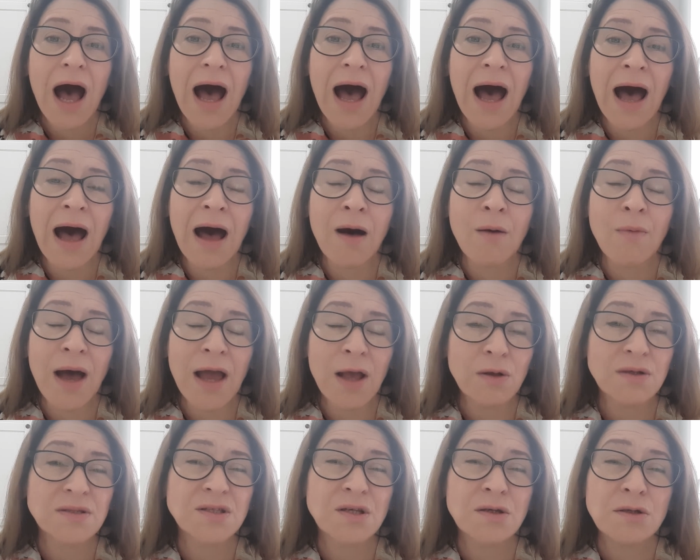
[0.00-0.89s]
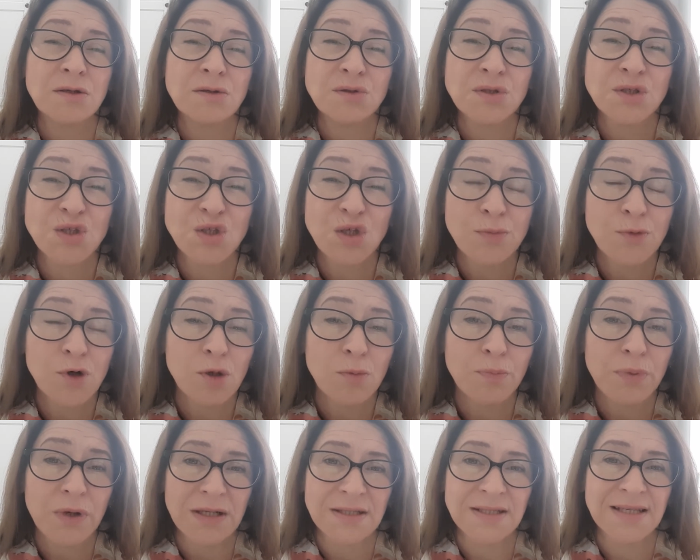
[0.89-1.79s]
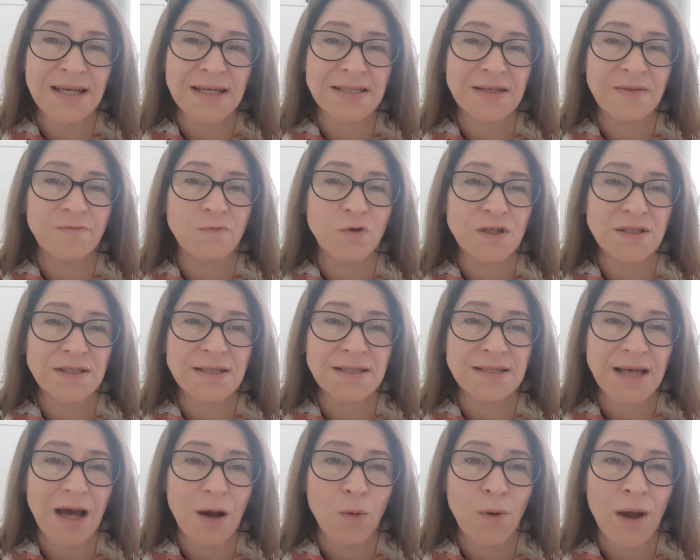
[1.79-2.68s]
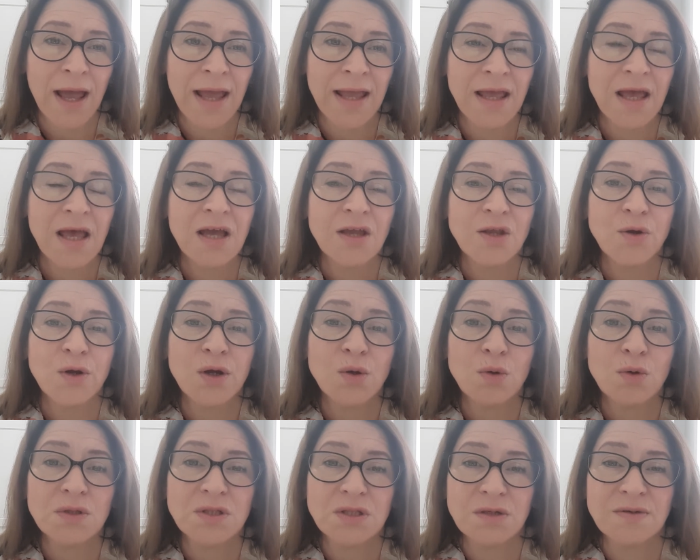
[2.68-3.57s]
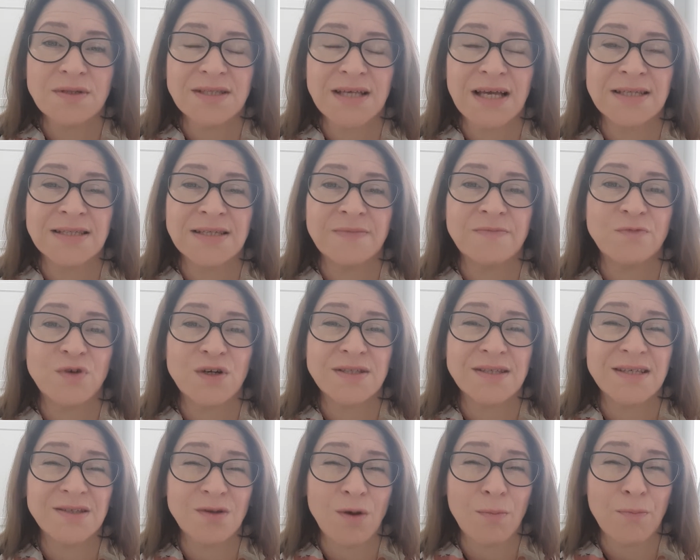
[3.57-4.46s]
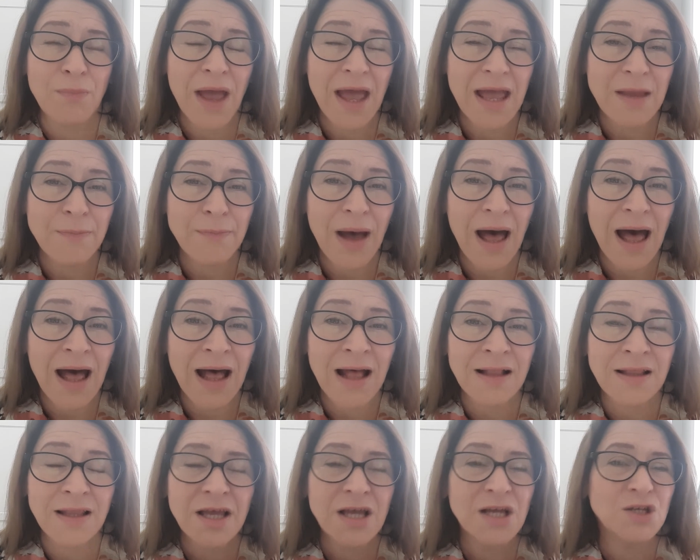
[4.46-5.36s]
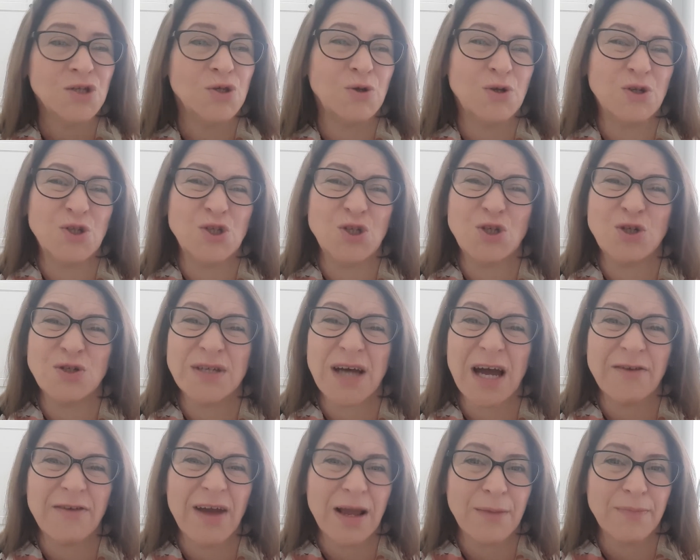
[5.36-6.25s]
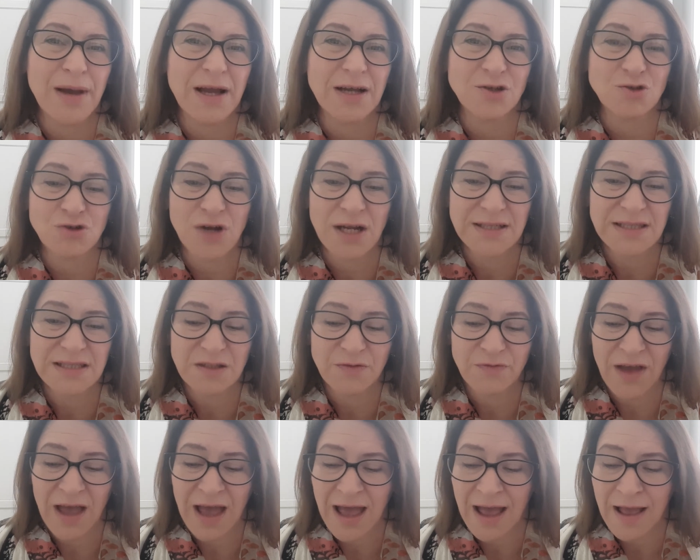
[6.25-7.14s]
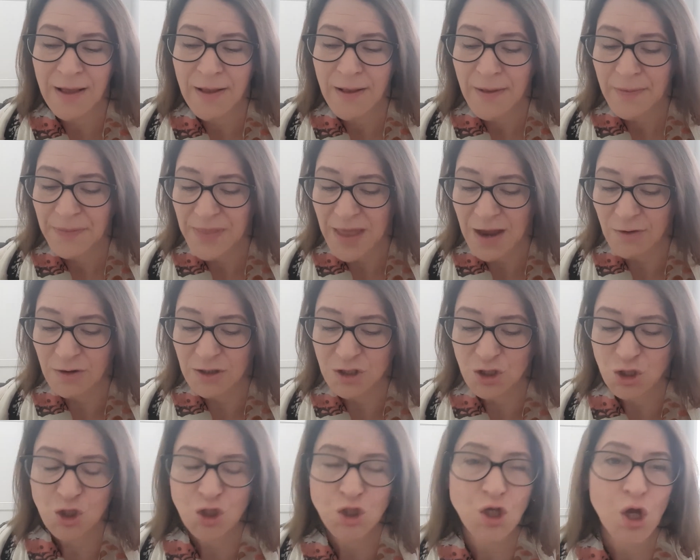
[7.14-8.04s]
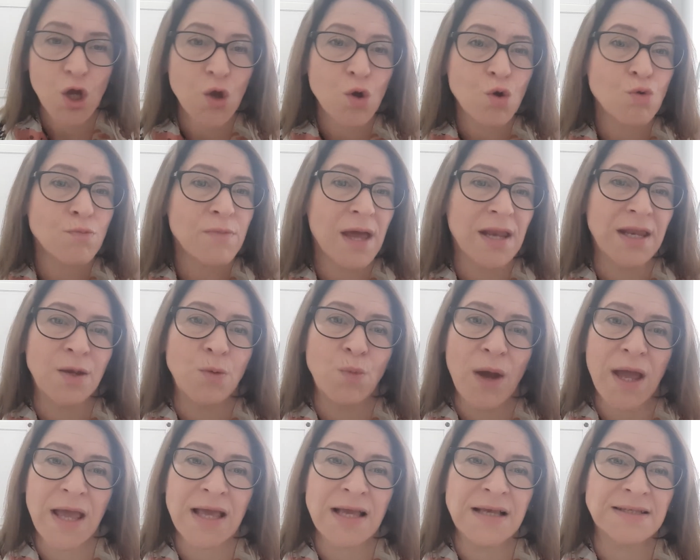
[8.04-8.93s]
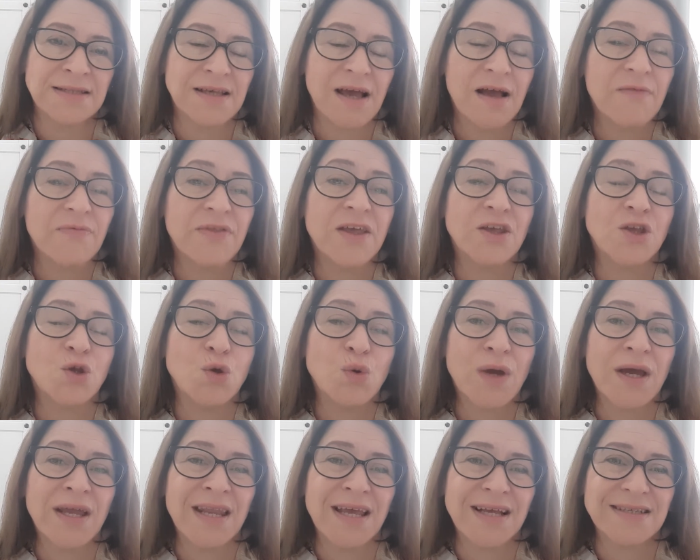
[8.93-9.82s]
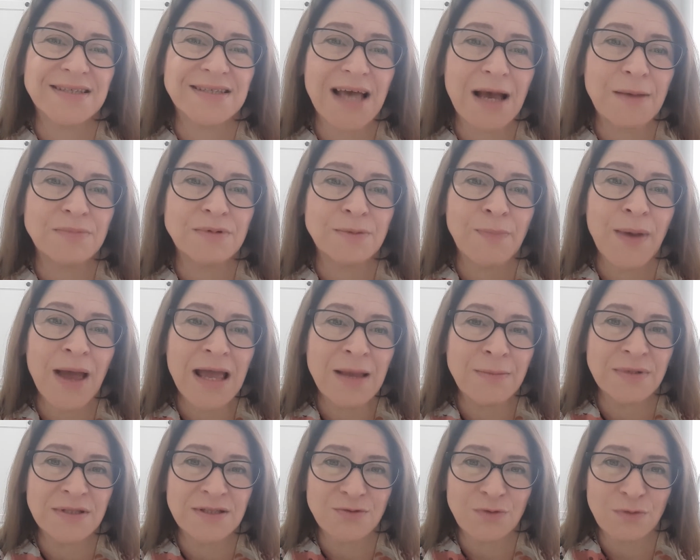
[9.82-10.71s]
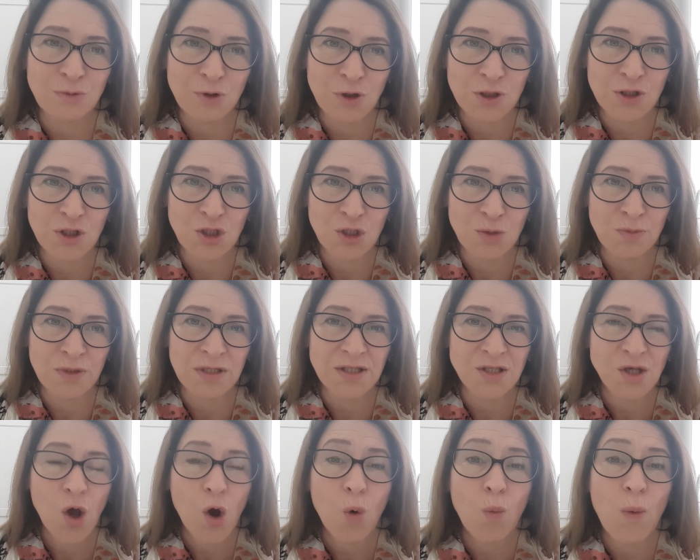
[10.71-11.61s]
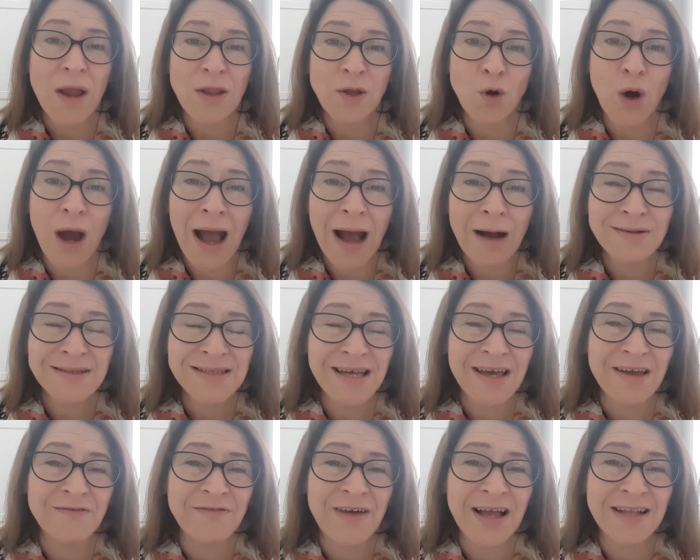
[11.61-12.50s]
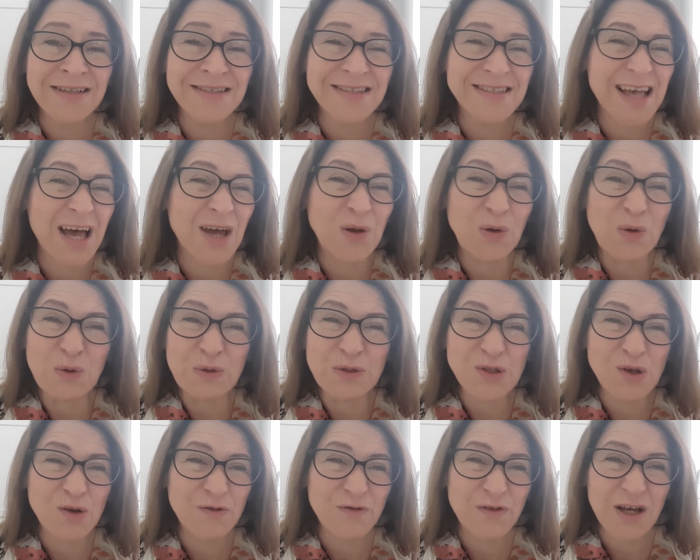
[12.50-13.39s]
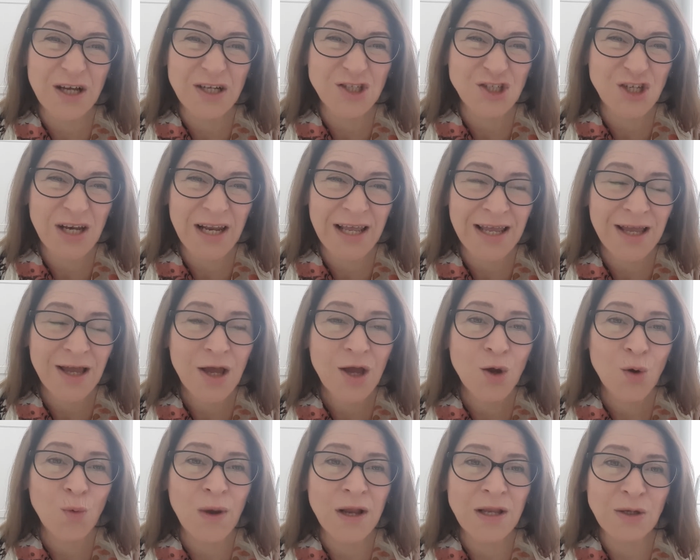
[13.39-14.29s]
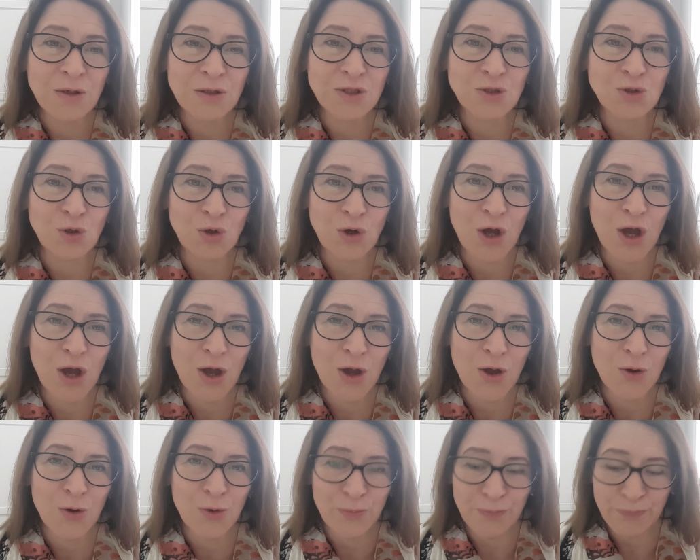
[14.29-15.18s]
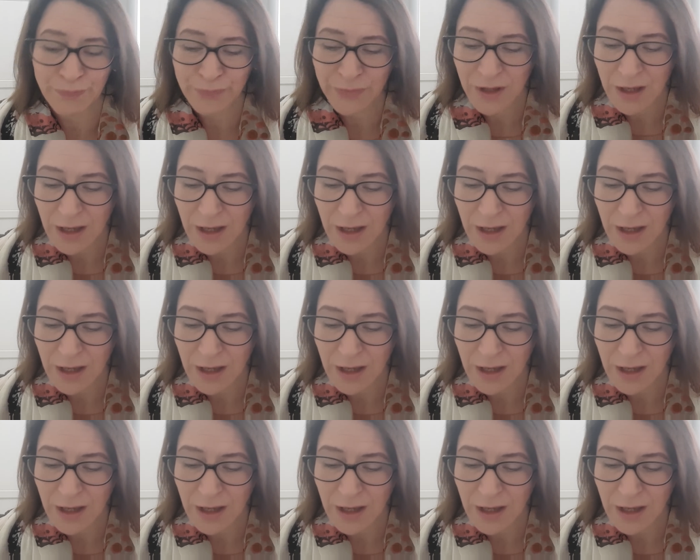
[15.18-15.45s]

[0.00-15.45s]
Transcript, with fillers: Um, I also use SumUp and send invoices that way. You can also send invoices on PayPal. You can do direct bank transfer. There are so many ways that you can accept payments from customers when you're out at events and also virtually when you're stuck at home.